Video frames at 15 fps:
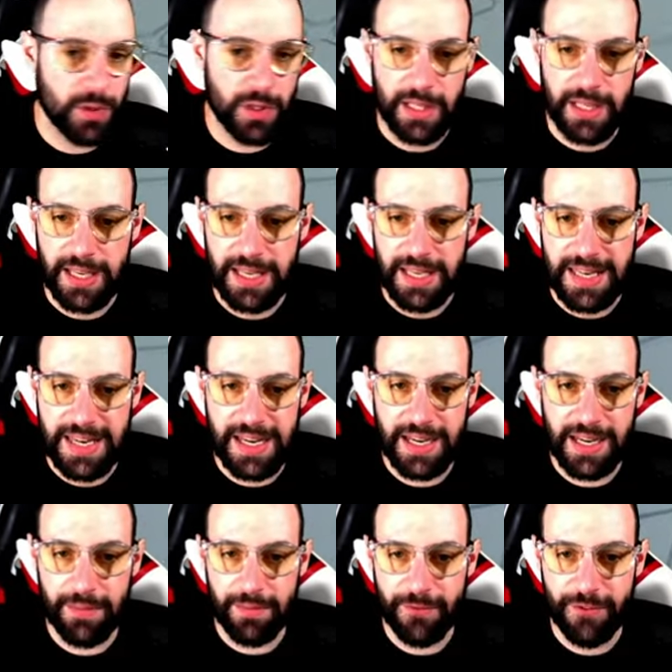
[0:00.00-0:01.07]
will need
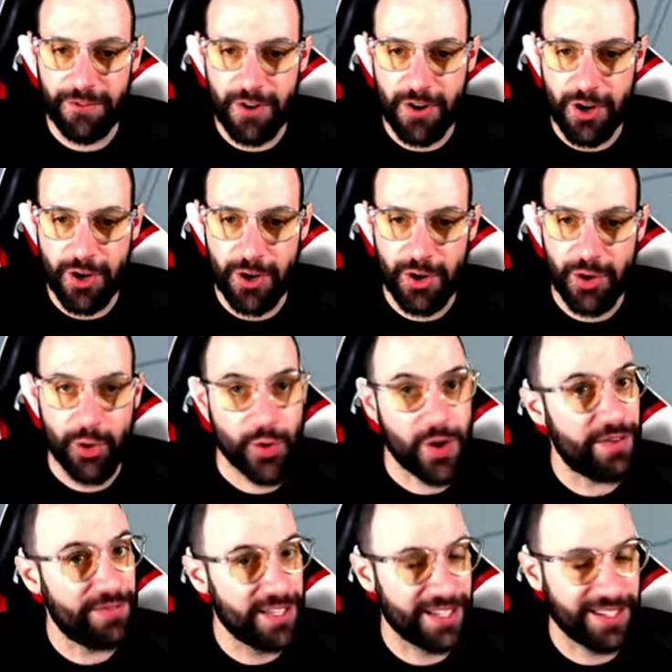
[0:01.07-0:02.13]
them for
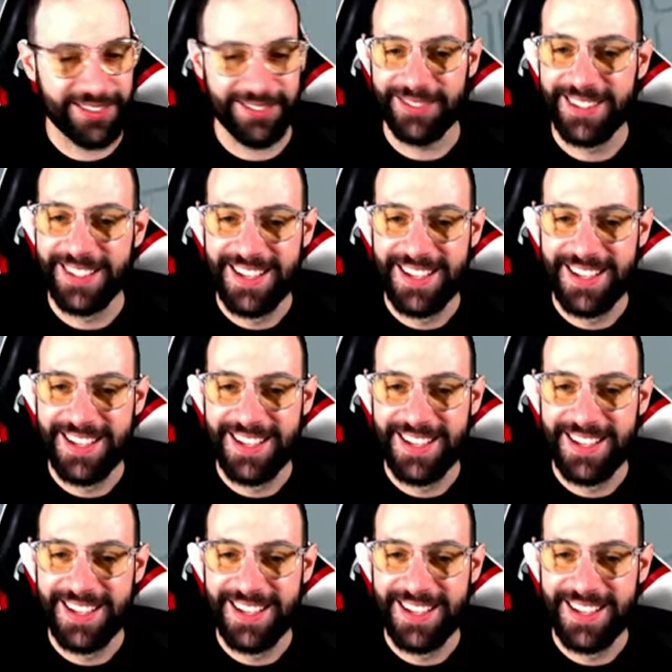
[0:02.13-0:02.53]
crafting.